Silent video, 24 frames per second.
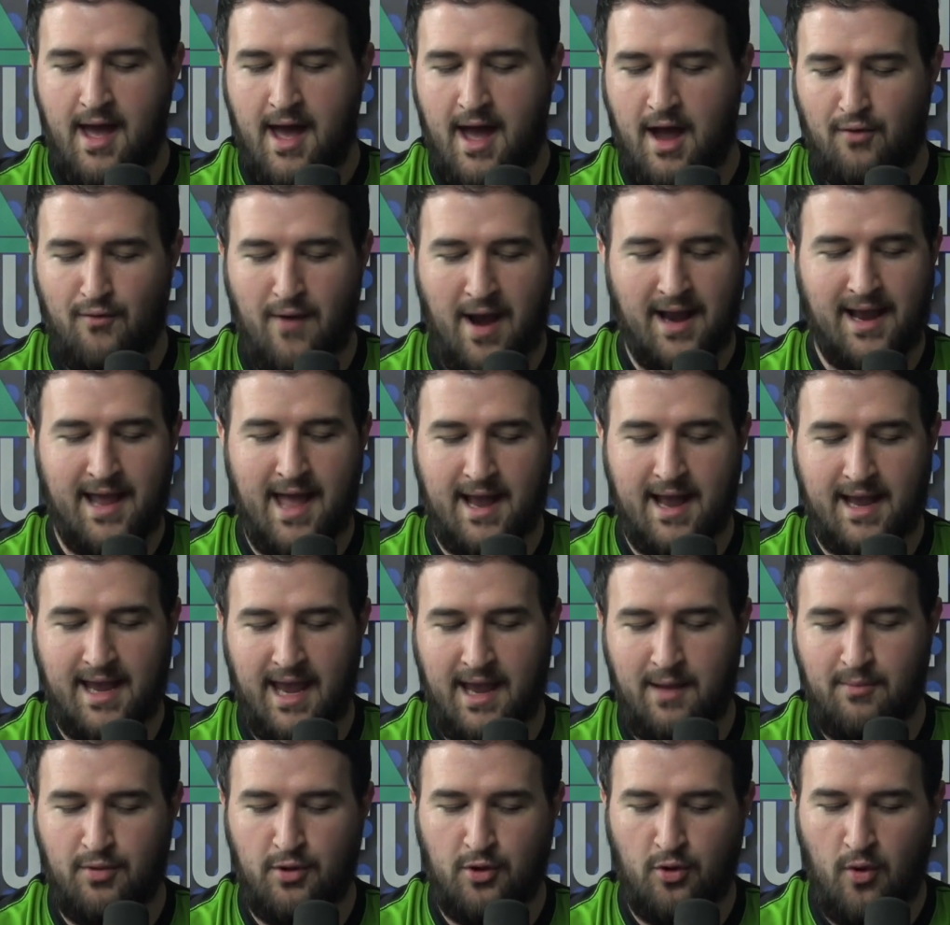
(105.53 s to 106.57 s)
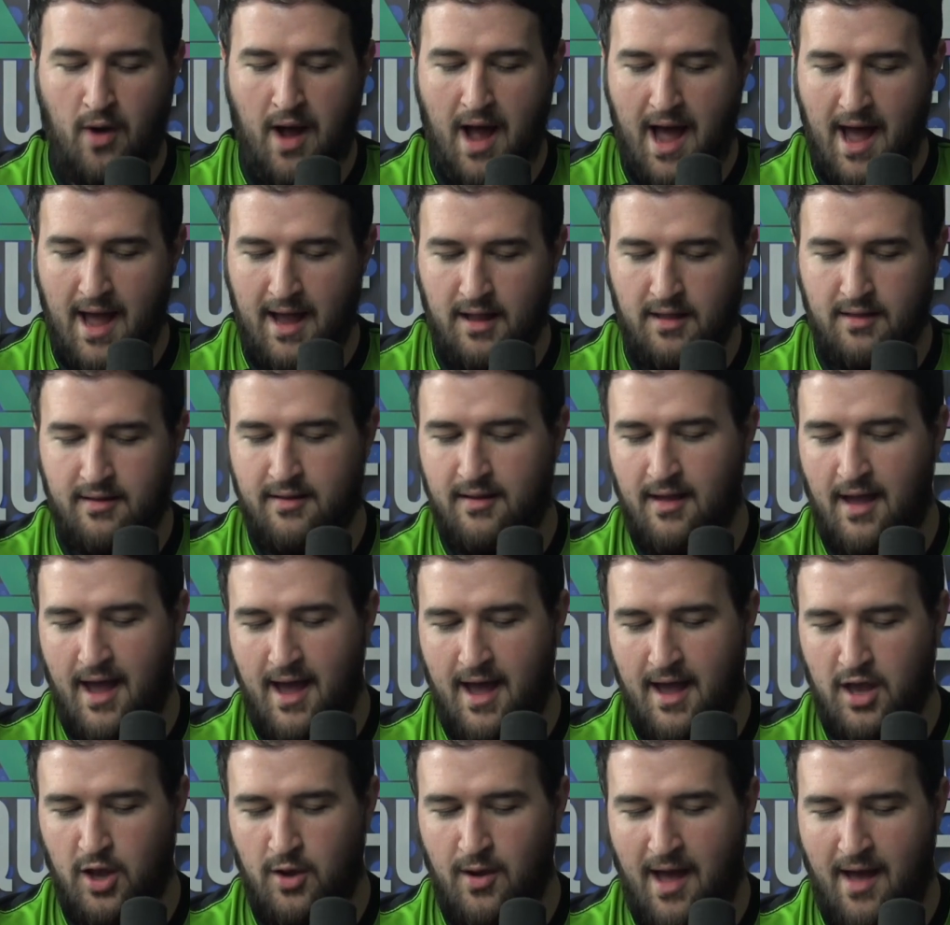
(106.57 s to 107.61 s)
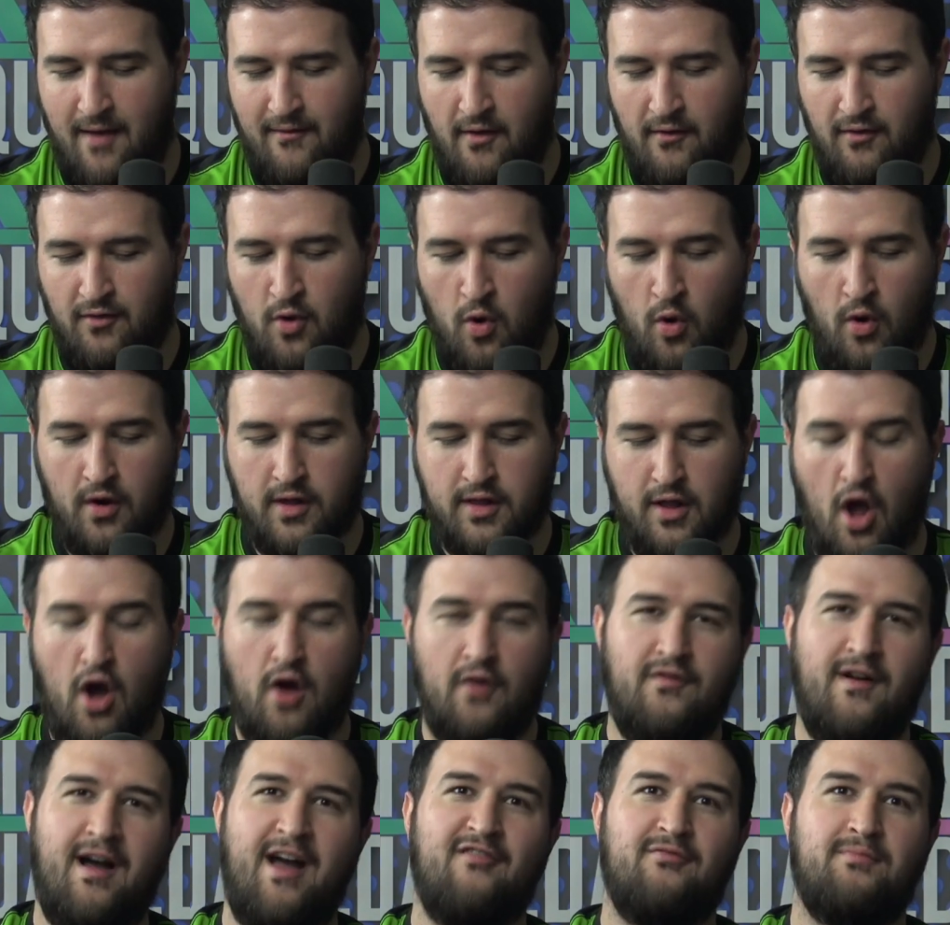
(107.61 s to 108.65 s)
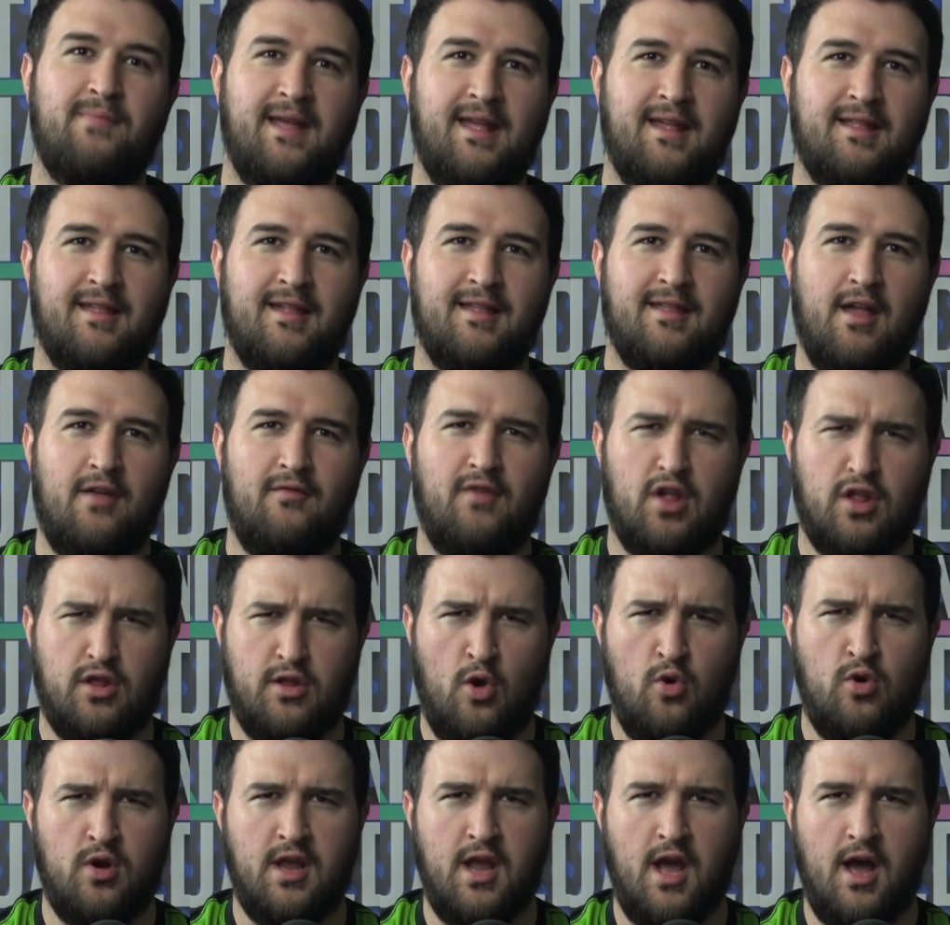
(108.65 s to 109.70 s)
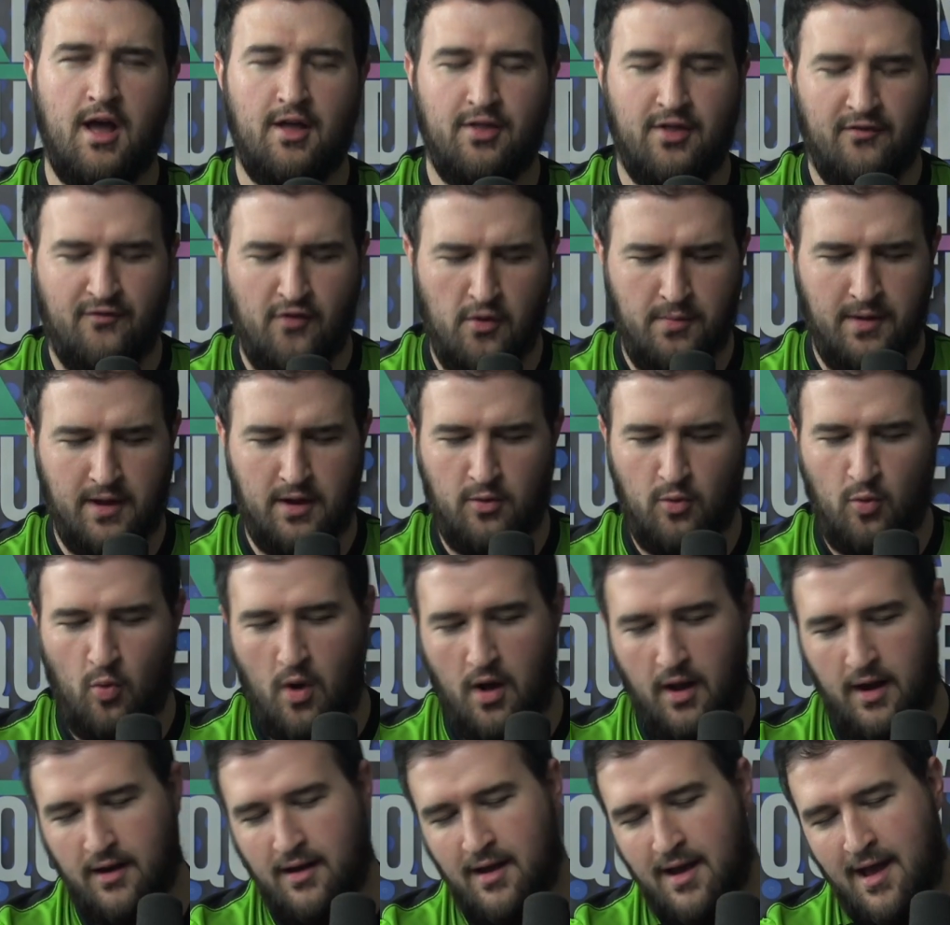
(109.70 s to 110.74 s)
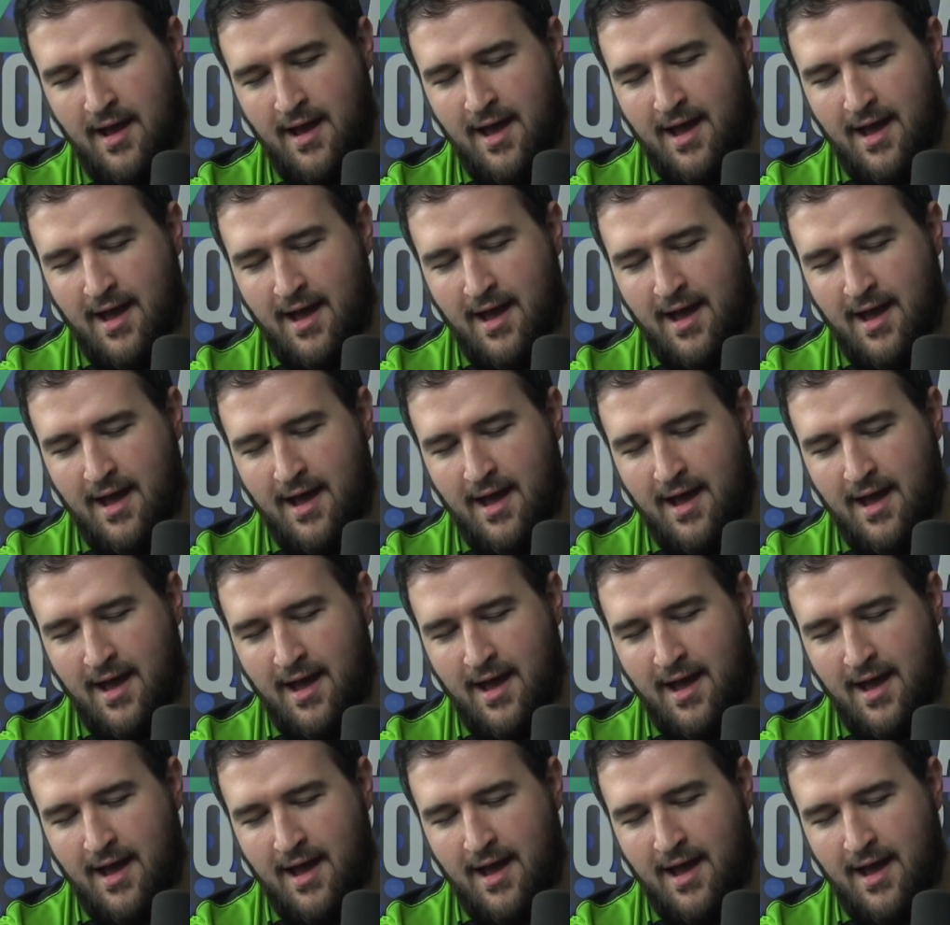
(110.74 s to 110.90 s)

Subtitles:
Raigeki, Blue Eyes. You have, of course, all 5 pieces of Exodia, the Forbidden One.